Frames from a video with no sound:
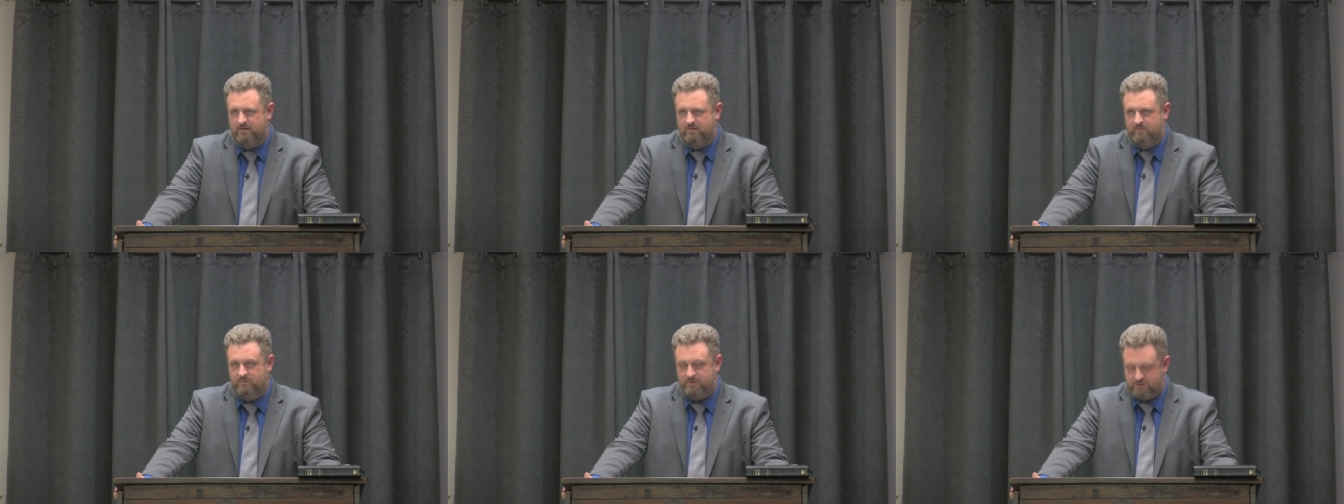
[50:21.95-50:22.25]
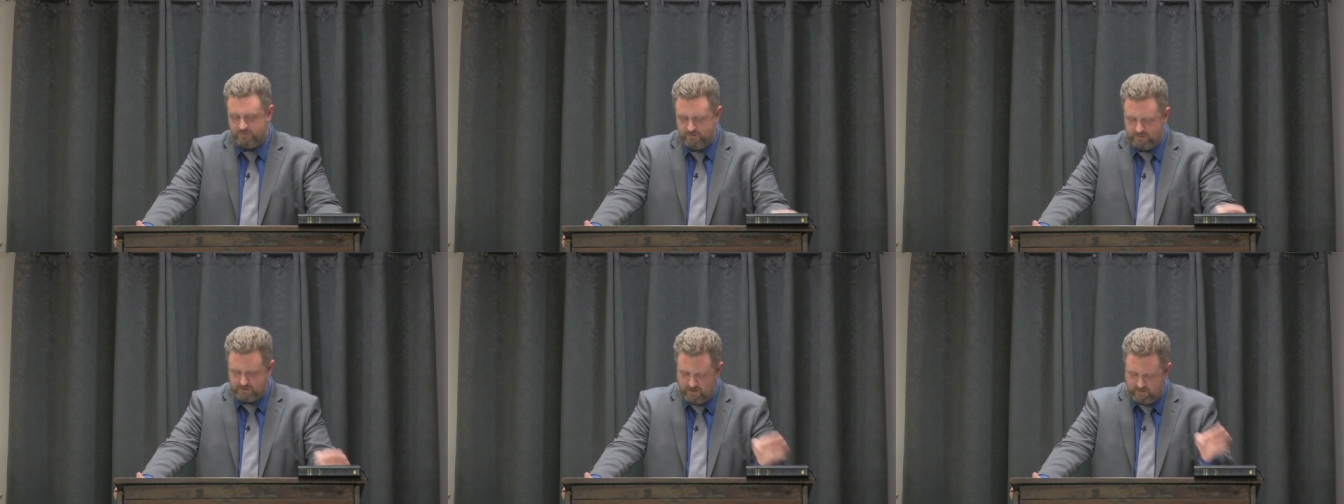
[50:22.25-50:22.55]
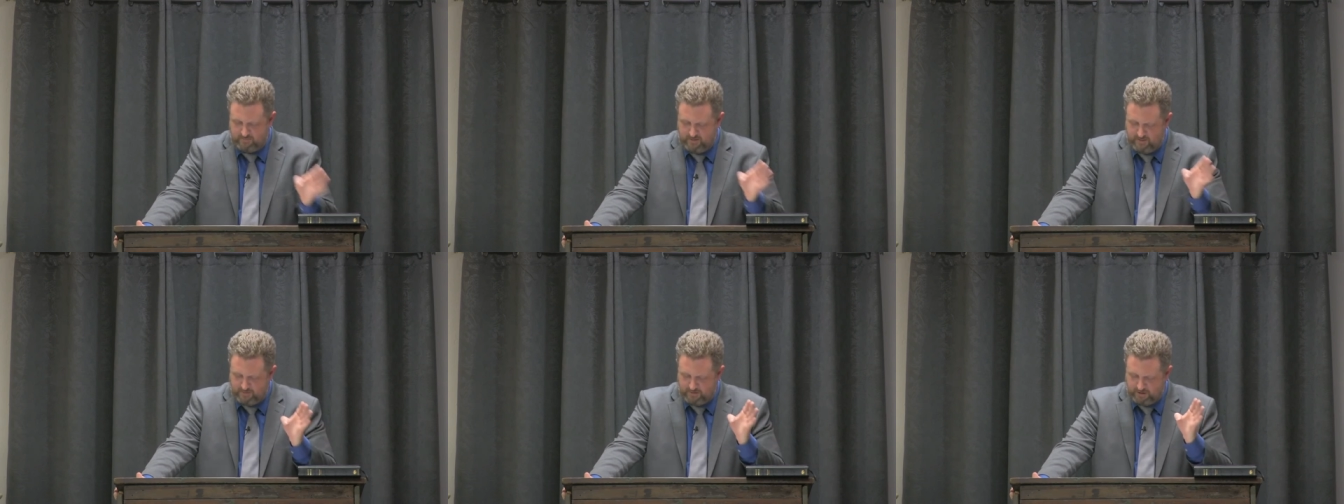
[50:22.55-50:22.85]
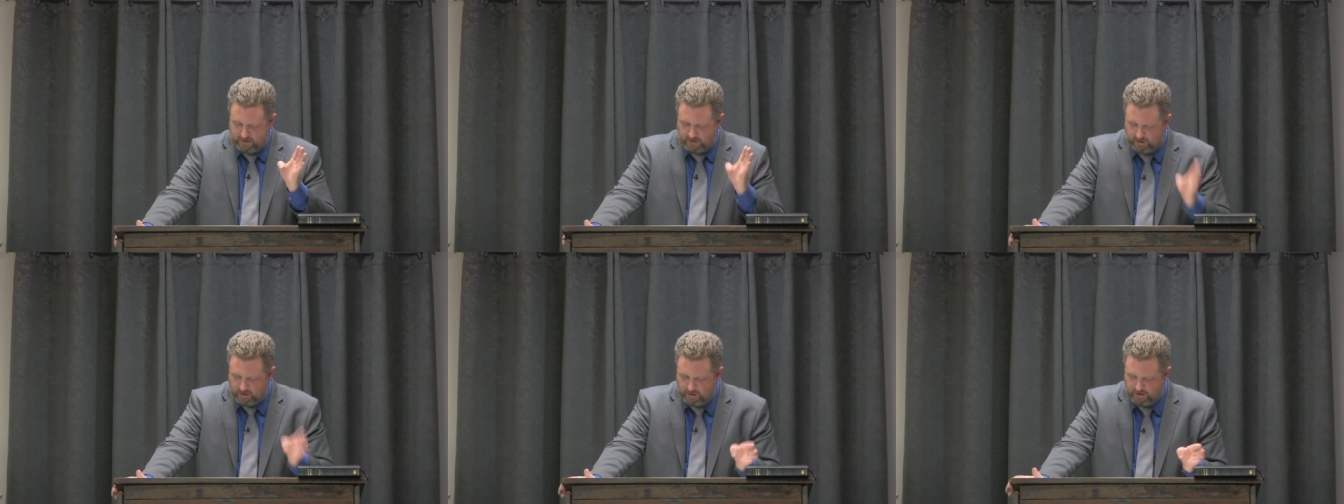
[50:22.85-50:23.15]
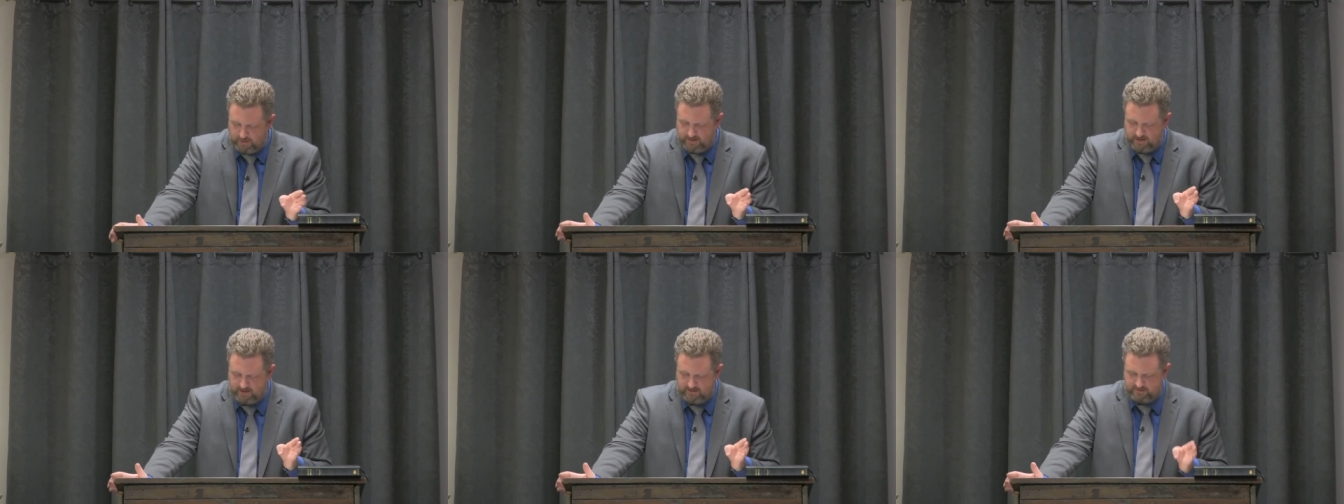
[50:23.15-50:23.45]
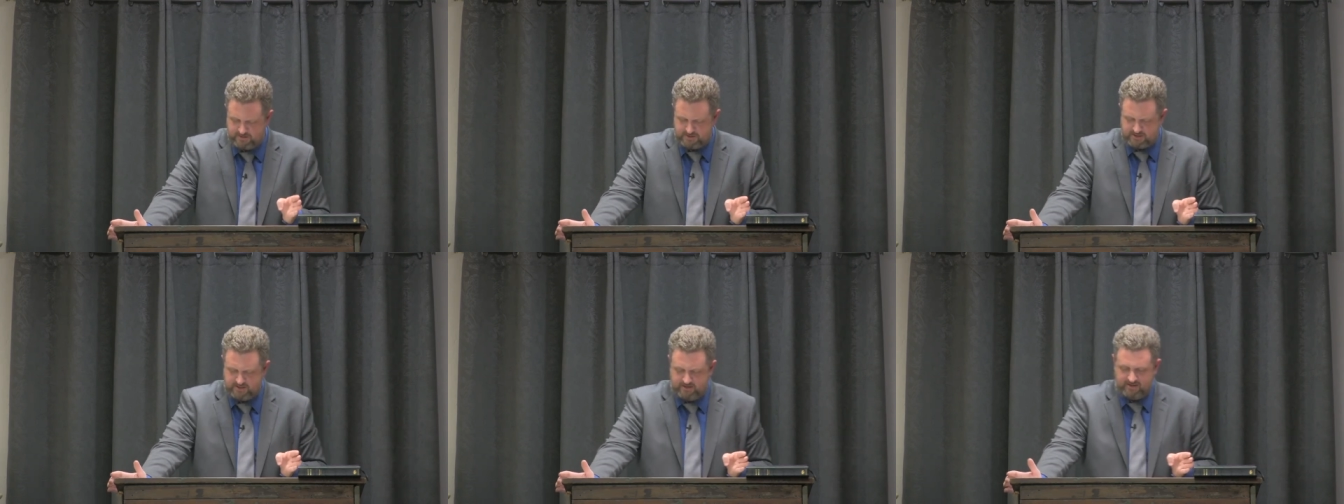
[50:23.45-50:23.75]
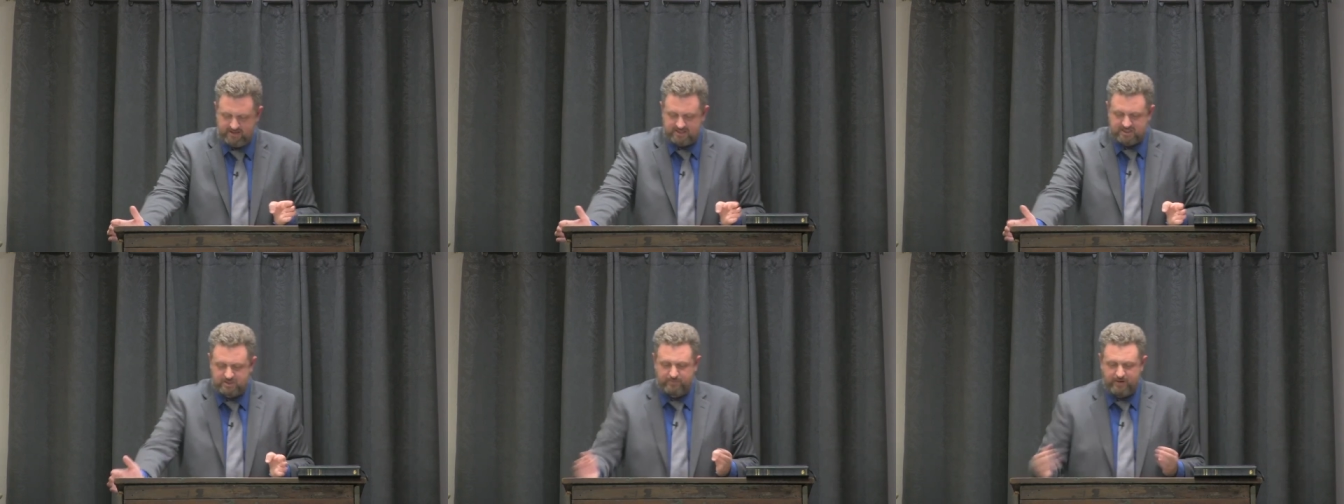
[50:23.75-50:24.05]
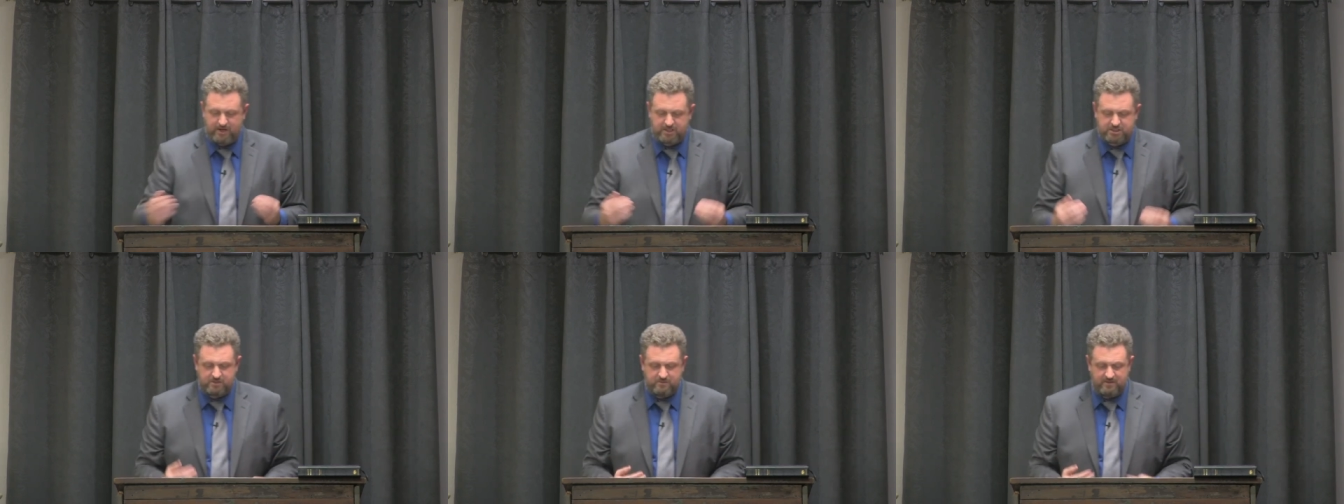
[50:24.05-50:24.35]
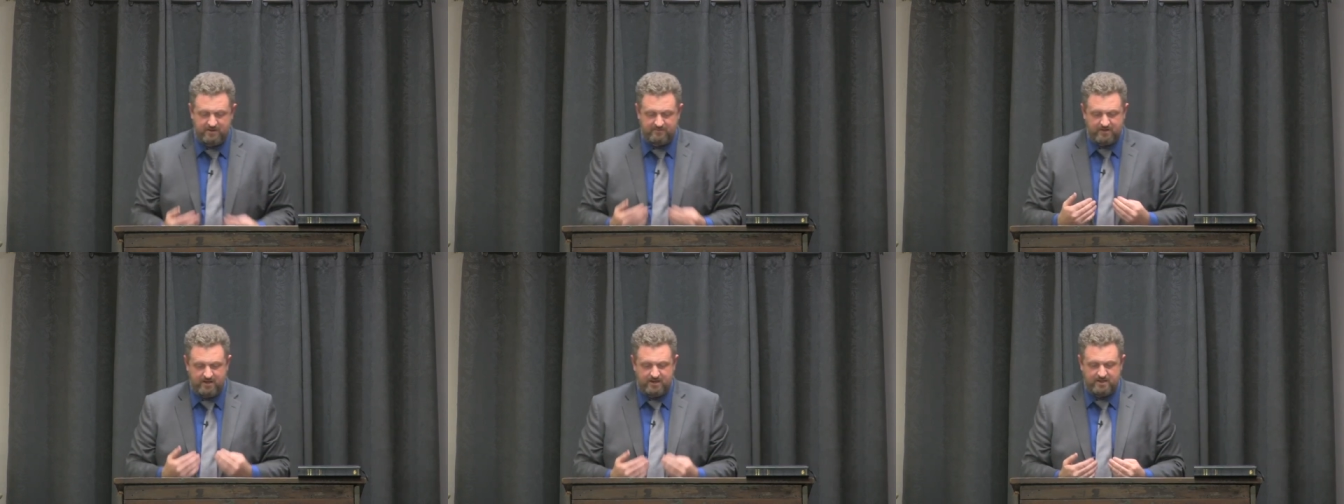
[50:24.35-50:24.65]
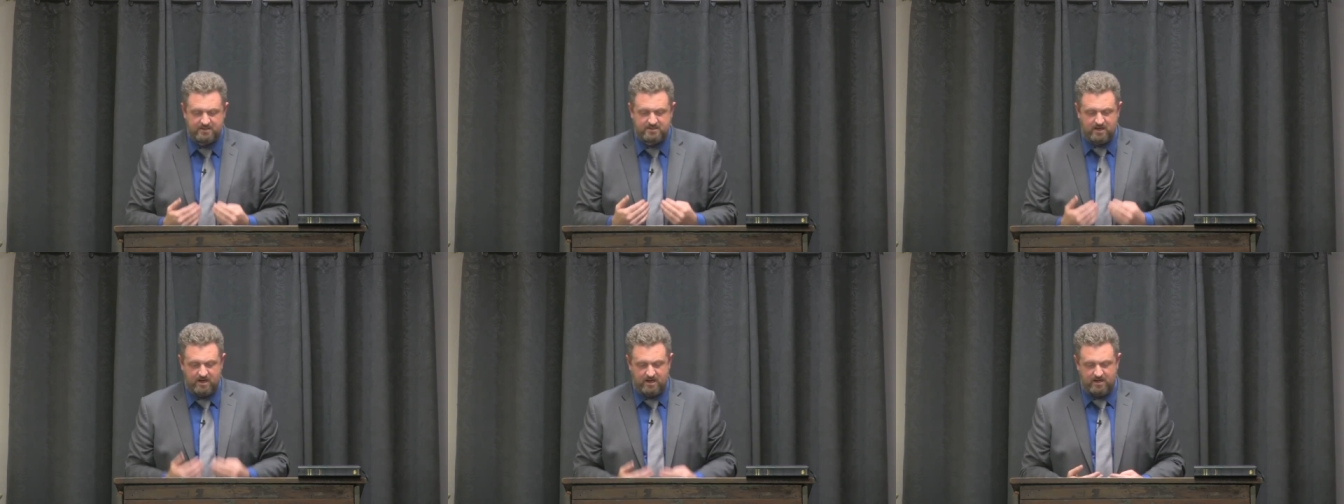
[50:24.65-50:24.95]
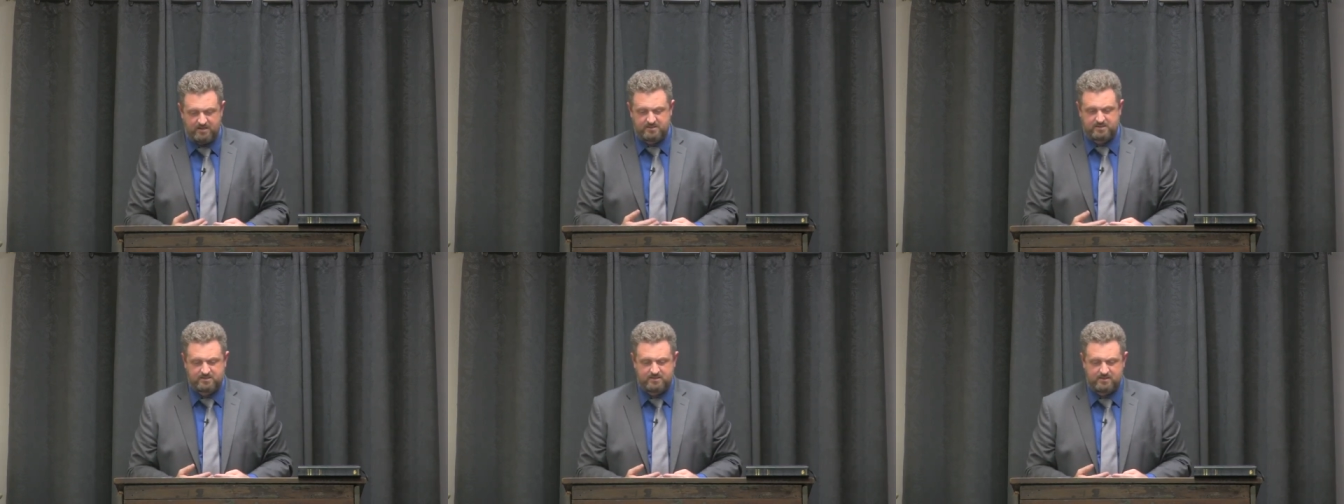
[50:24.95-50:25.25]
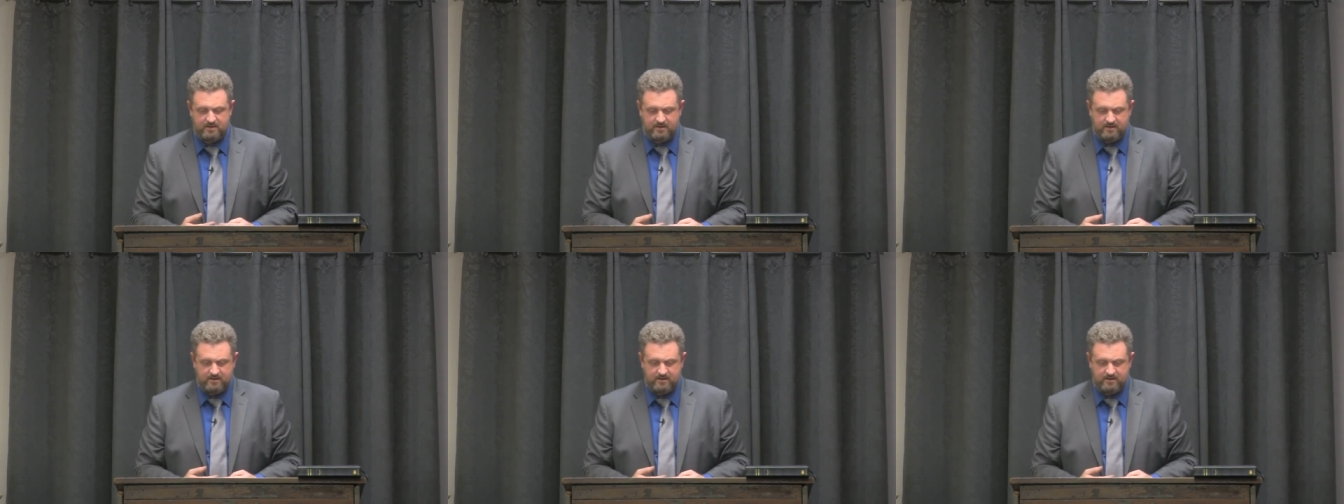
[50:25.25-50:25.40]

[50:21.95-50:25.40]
We should always try to remember the good that others done, especially when they've done it to us.